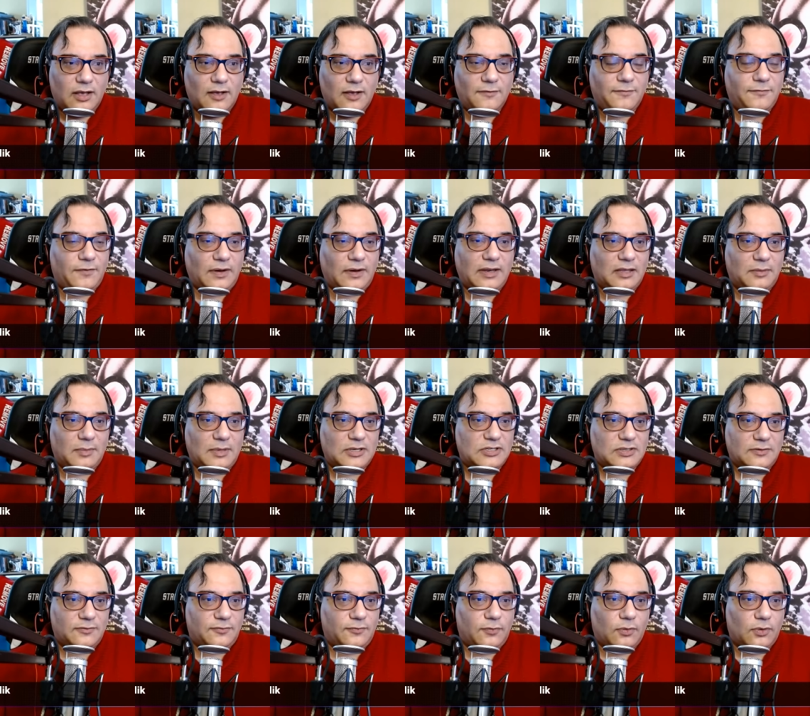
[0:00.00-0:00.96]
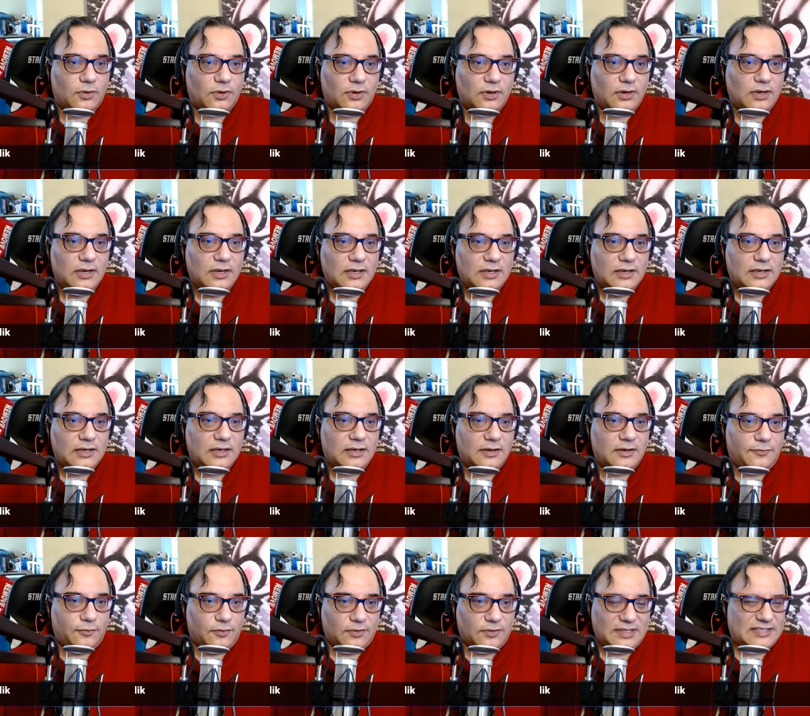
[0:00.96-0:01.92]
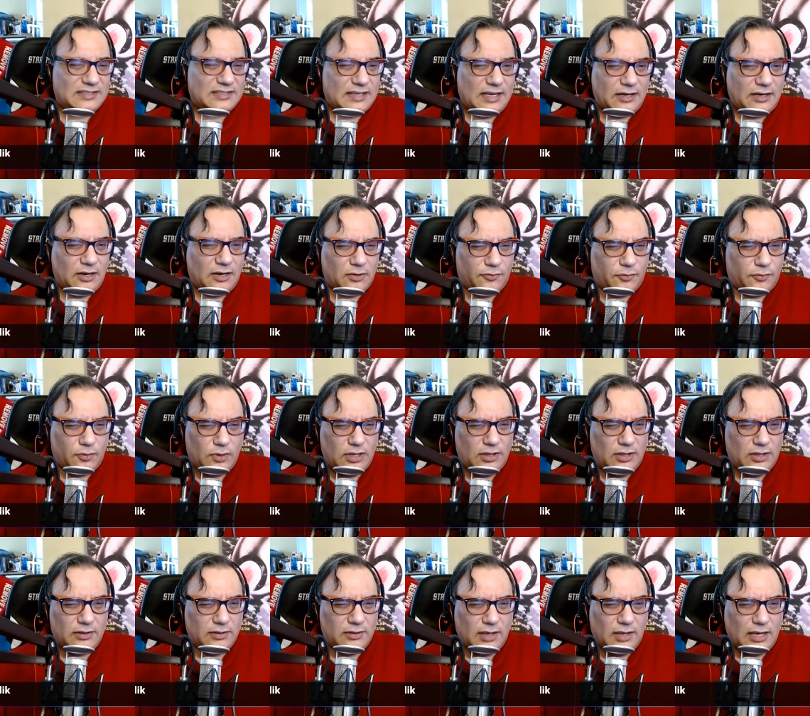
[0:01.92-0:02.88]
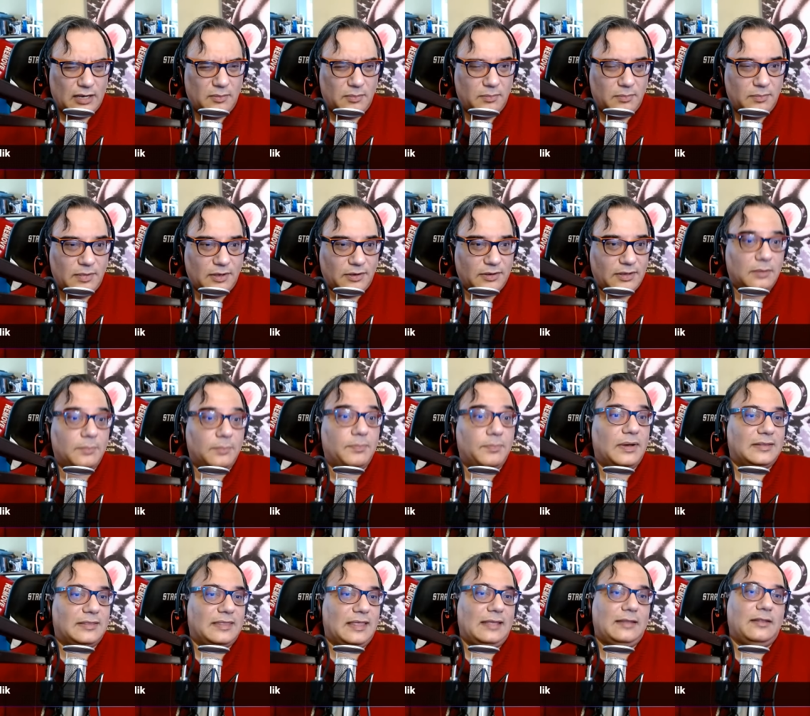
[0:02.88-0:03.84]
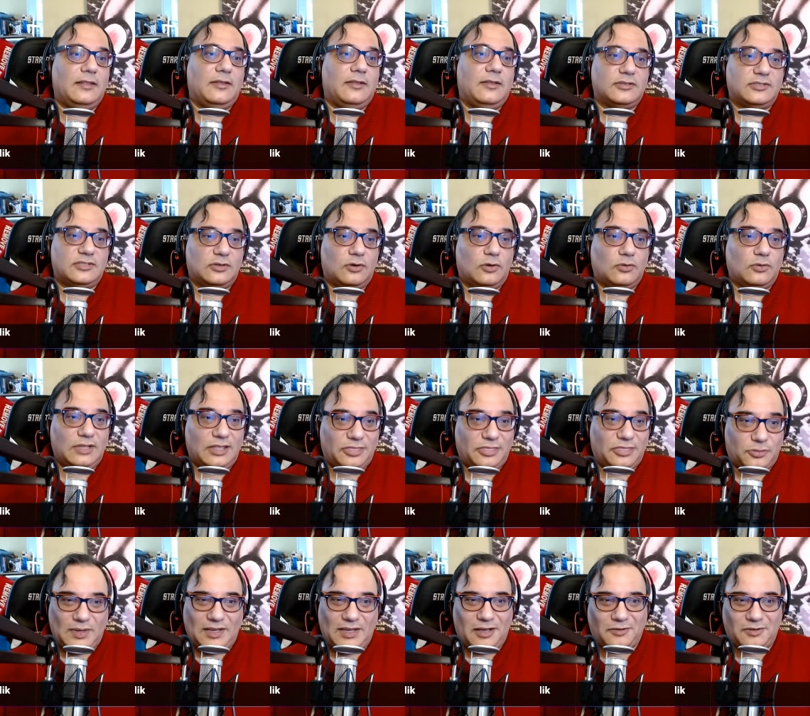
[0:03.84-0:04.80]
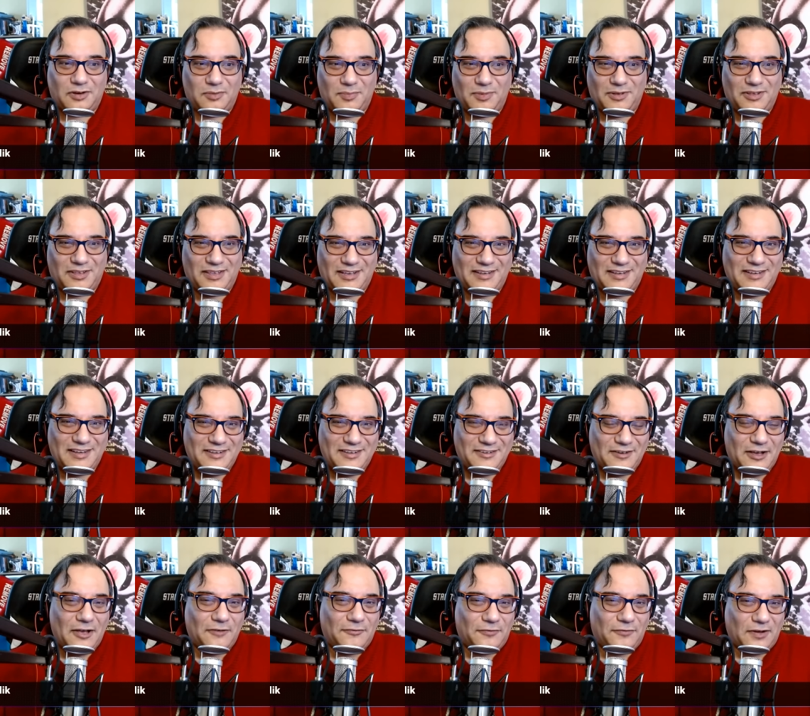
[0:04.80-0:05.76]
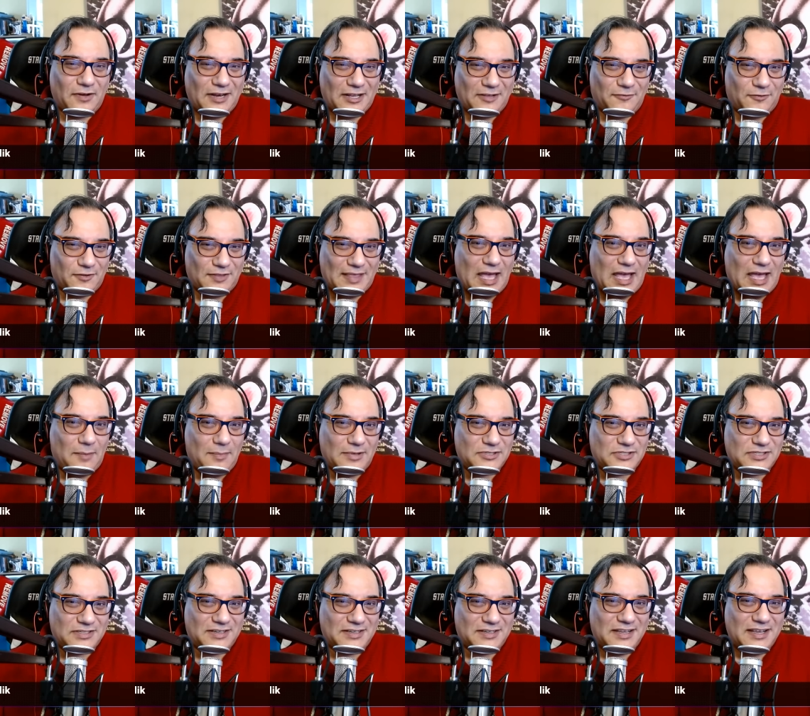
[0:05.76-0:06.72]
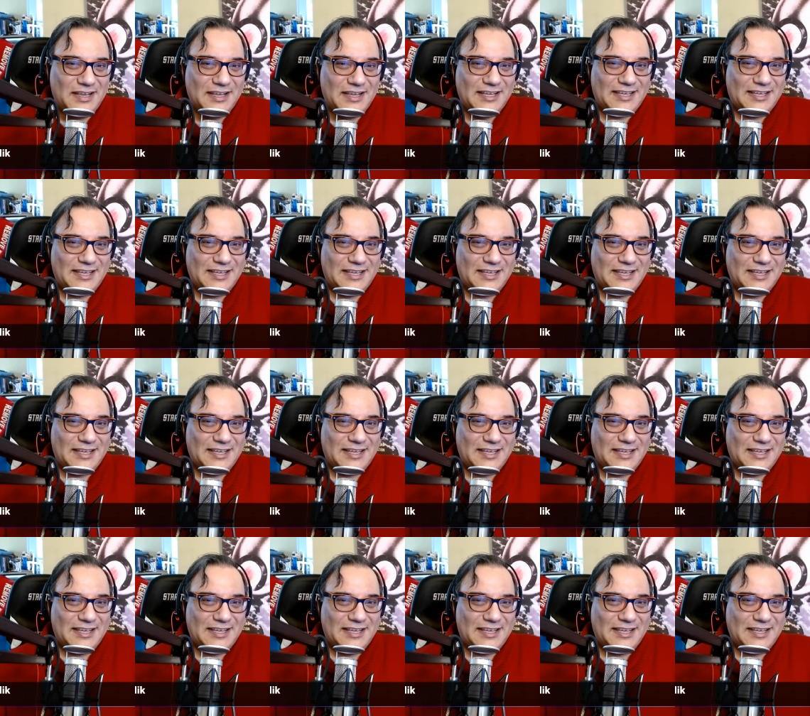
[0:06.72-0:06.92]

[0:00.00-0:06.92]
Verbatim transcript: funding mission for this 949 million, but then there's only 300 million of funding for that mission